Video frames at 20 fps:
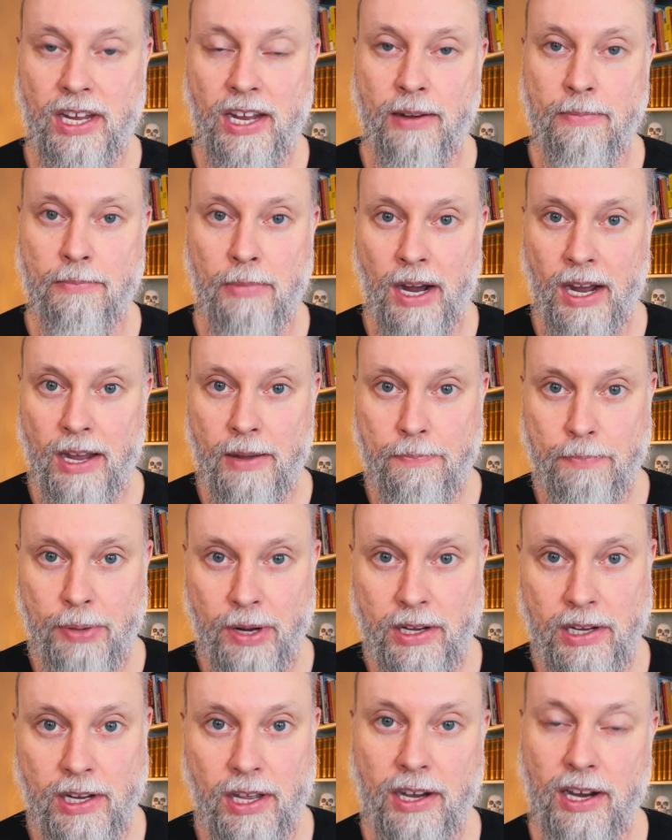in my
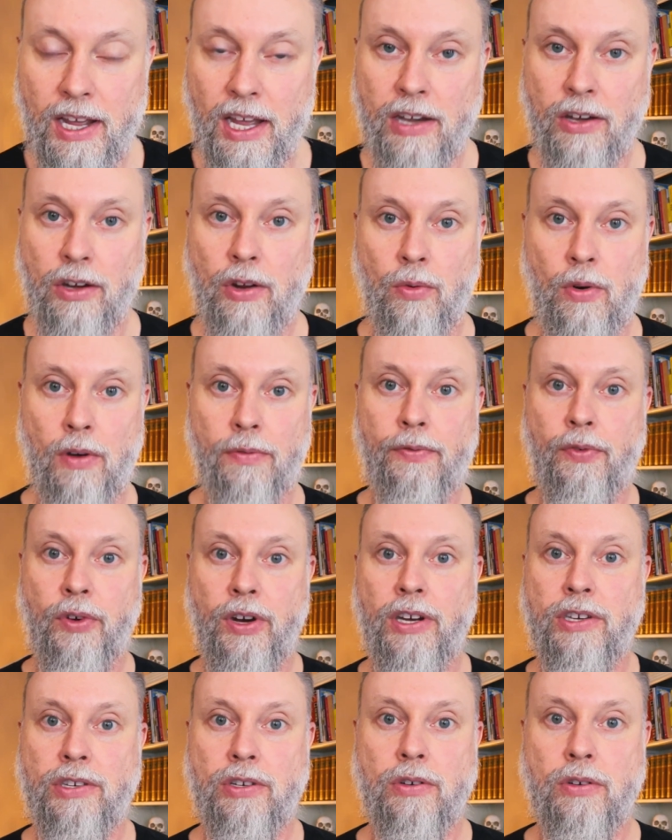opinion, and you are free
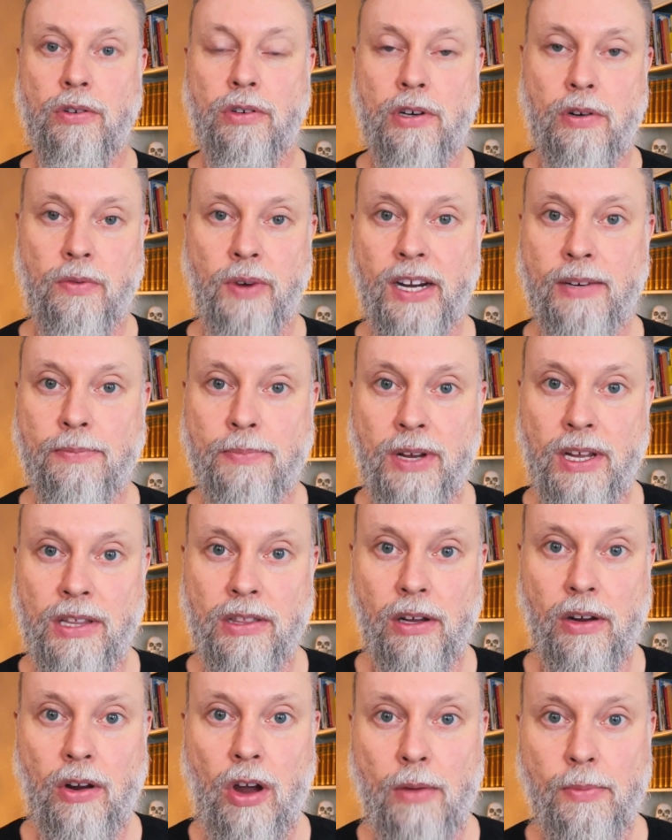to correct me in the
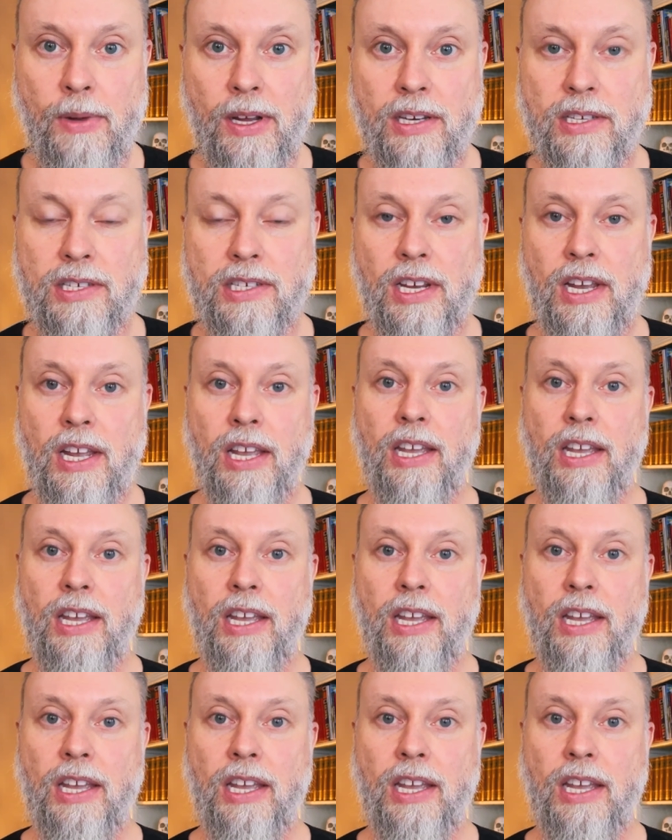comments.